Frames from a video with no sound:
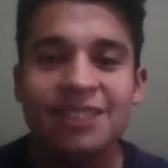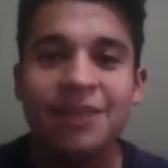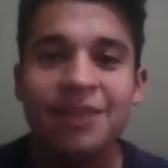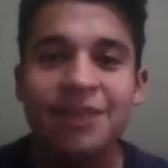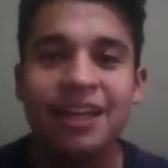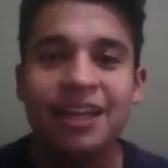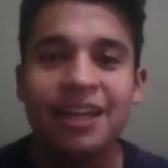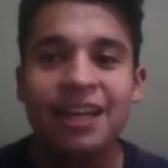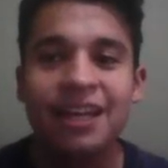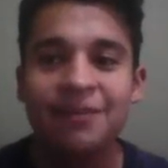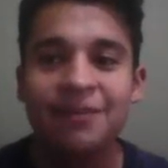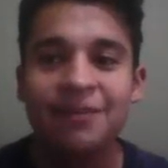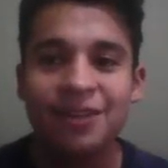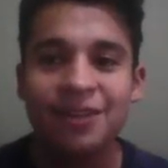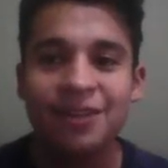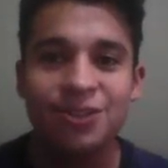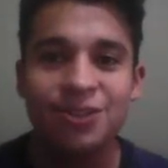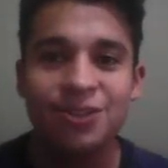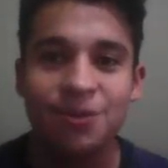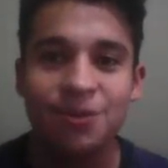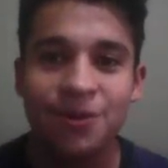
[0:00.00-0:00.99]
My name
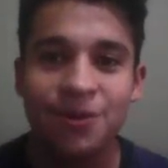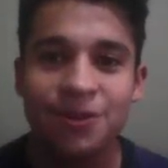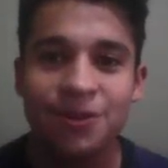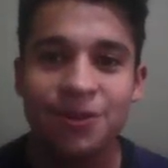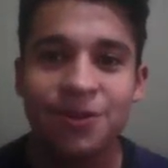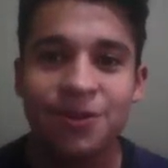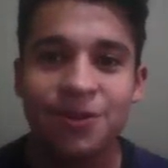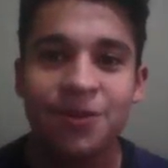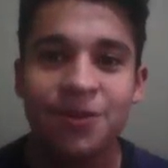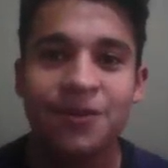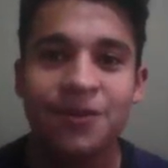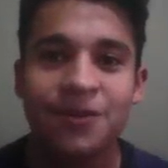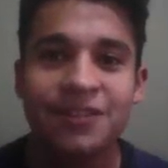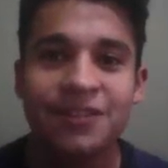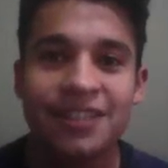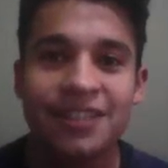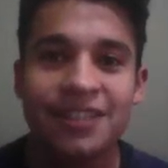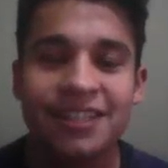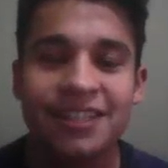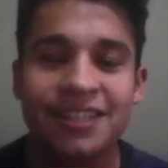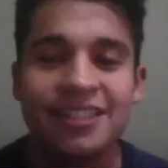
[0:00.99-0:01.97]
is Roberto
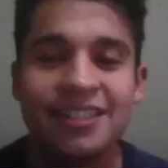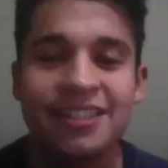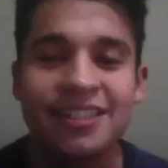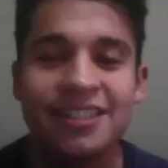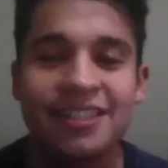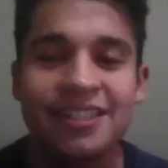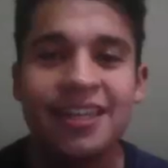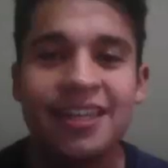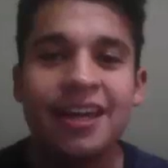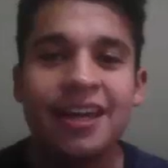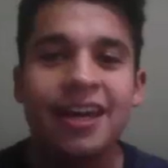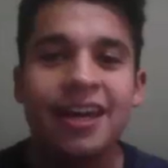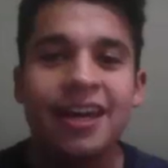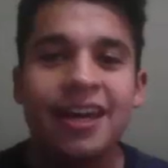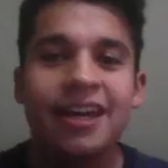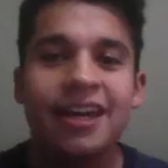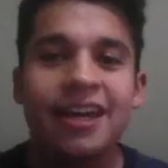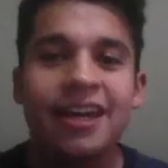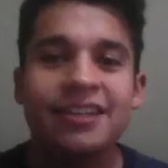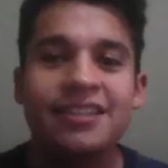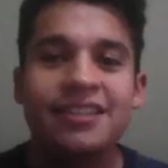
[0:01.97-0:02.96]
Ortiz,
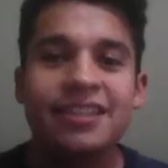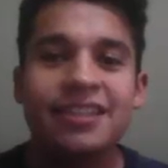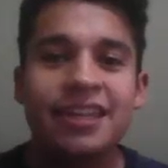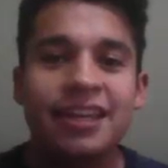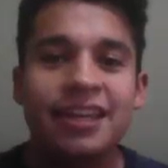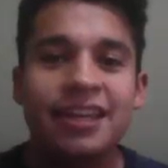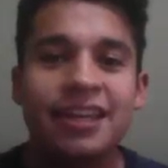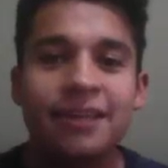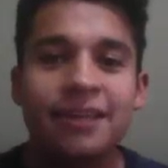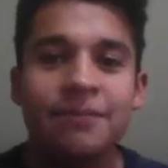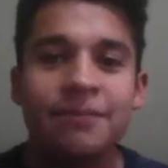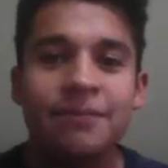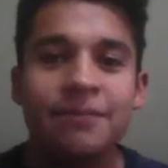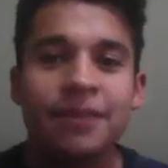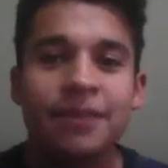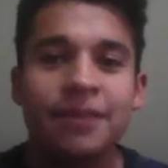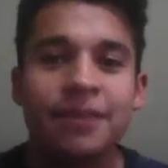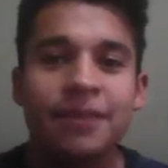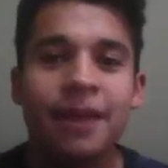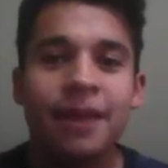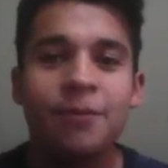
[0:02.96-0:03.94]
and today
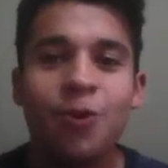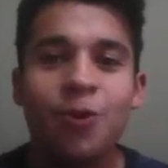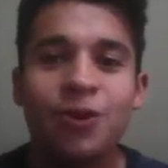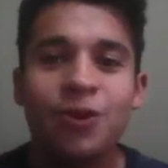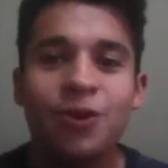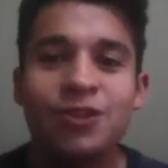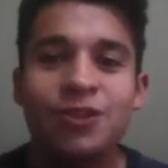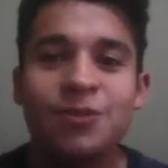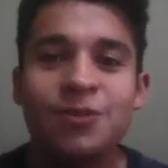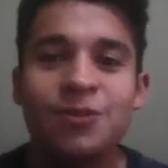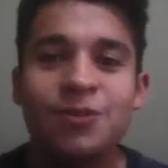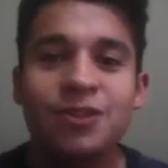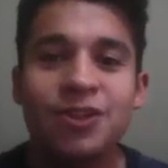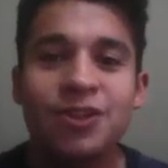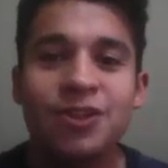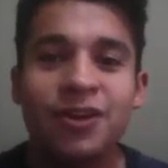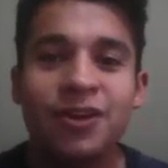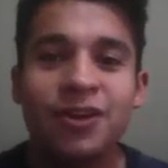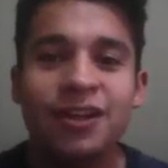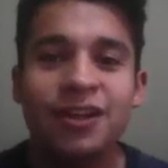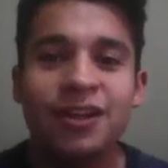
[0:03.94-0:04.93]
I'm going to be
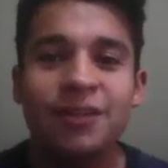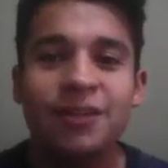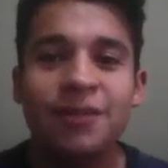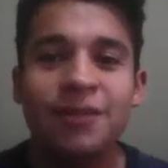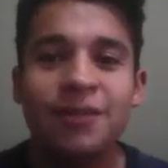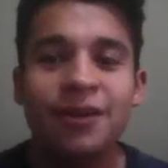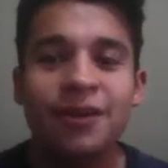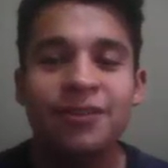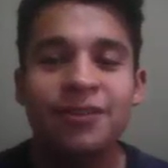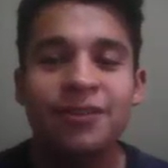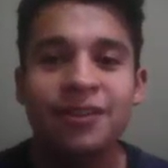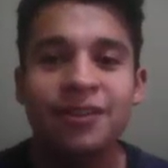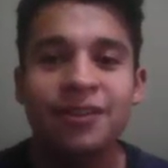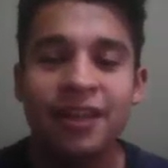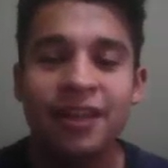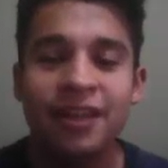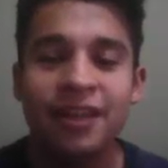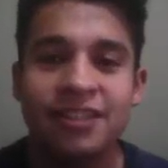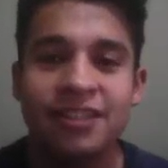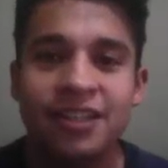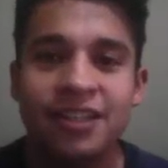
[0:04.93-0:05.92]
talking about
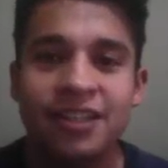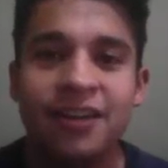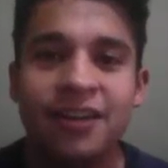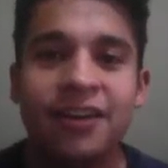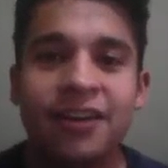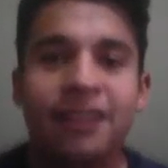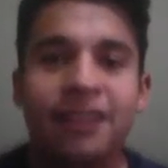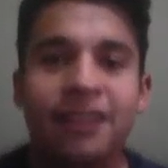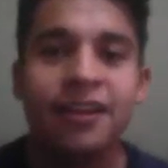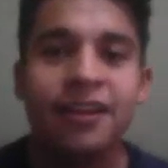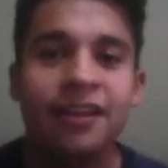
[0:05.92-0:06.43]
Lexicon.